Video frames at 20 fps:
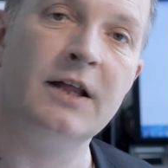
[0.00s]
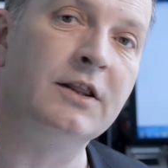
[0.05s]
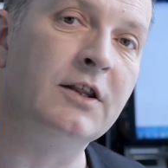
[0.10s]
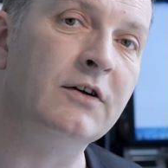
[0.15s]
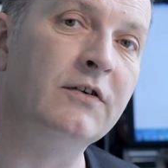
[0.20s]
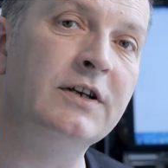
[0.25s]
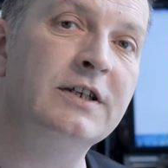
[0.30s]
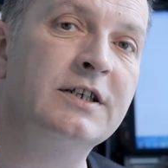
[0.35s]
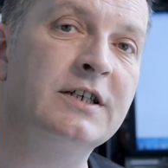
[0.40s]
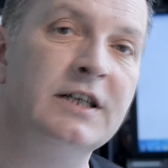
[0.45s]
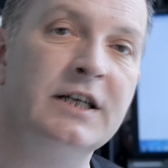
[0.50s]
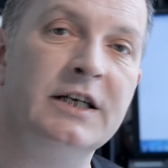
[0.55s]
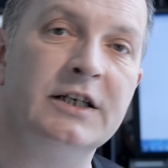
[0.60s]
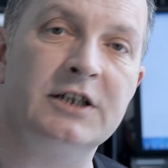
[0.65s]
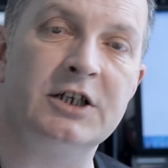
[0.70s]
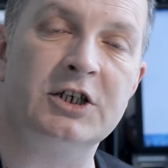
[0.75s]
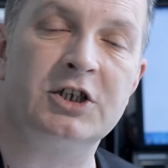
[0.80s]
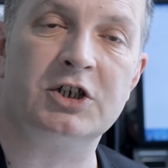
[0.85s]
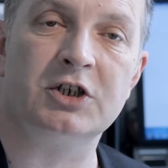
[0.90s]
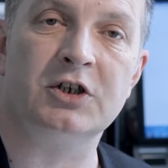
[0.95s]
There is the
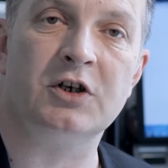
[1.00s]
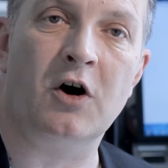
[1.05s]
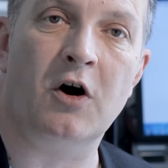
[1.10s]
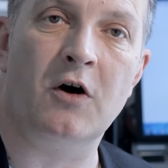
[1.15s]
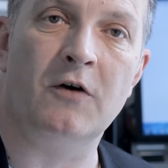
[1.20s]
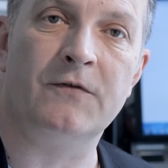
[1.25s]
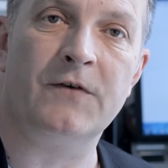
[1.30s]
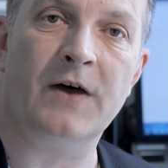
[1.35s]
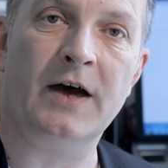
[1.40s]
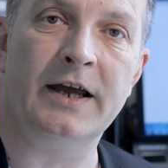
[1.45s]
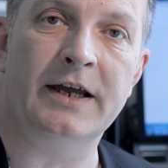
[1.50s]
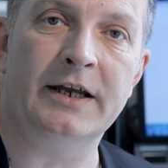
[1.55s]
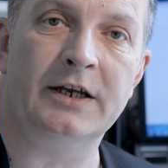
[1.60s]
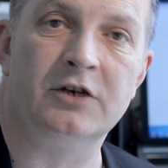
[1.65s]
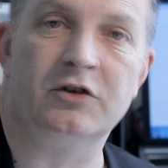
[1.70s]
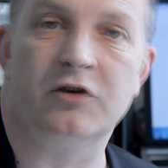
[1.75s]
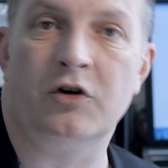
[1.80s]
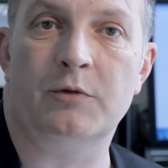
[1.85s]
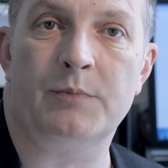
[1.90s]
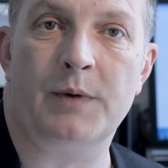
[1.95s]
addition of a
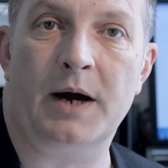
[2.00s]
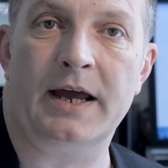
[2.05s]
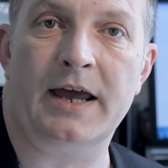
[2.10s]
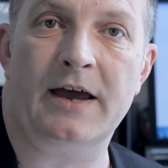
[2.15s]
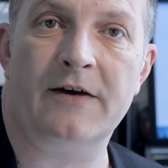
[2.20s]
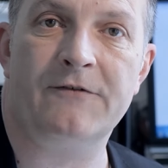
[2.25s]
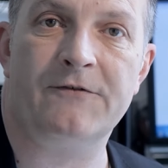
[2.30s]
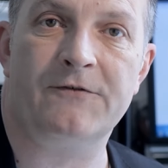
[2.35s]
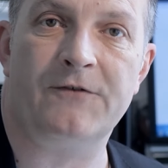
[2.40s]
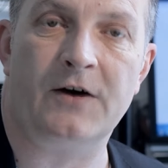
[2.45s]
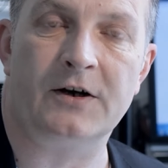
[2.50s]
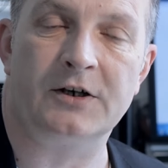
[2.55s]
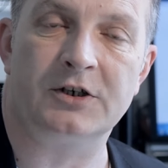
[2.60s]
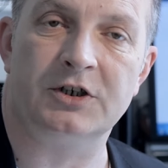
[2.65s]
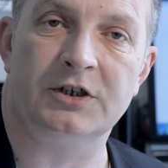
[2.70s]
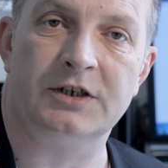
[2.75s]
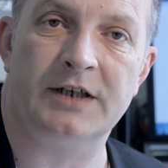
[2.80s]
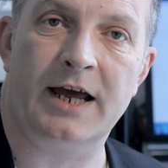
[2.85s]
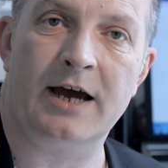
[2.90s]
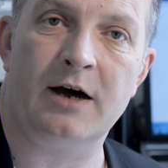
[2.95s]
Group AF
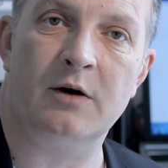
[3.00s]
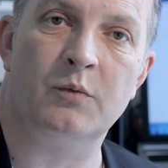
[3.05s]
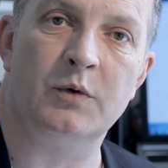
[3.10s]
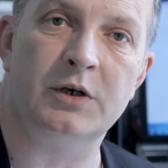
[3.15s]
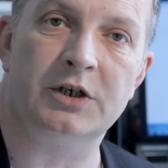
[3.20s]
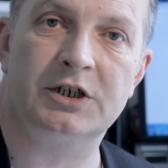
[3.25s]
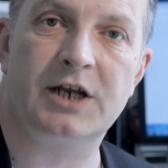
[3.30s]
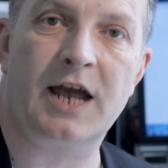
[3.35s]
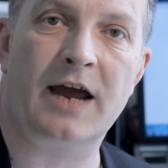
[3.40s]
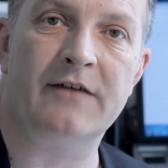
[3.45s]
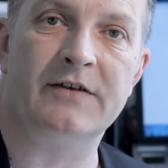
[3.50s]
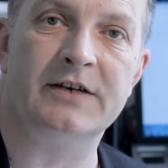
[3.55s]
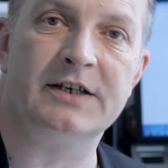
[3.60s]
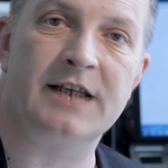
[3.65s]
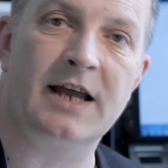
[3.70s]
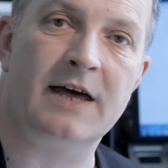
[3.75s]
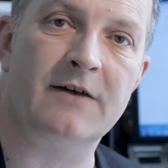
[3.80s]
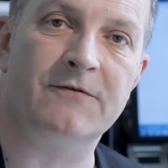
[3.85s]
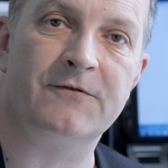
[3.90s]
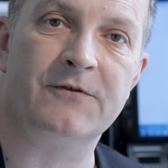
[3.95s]
function now, which carries
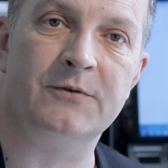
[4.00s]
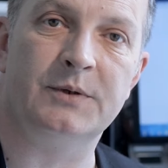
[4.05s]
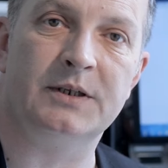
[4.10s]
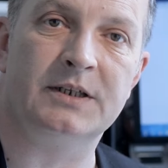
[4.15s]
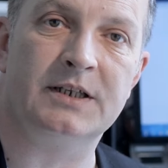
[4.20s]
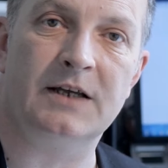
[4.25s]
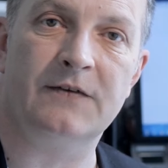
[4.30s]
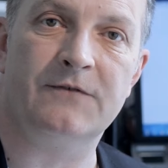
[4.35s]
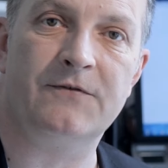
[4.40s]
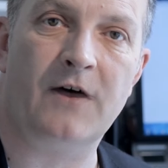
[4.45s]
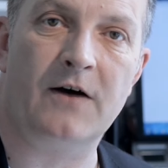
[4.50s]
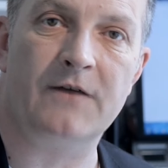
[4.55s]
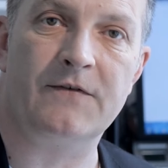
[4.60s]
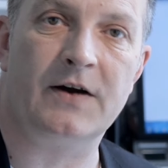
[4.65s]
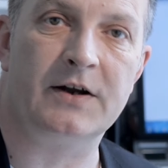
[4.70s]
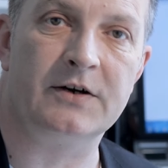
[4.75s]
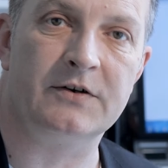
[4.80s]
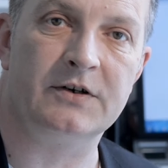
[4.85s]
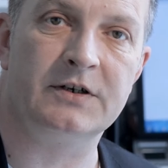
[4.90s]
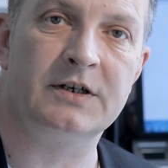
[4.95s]
down from the
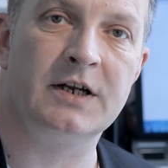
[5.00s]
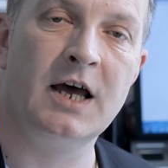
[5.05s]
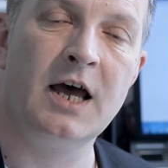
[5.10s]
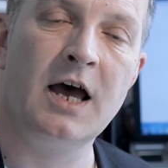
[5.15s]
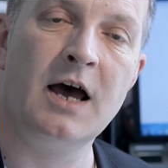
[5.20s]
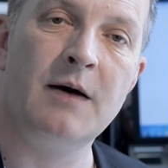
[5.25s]
D500.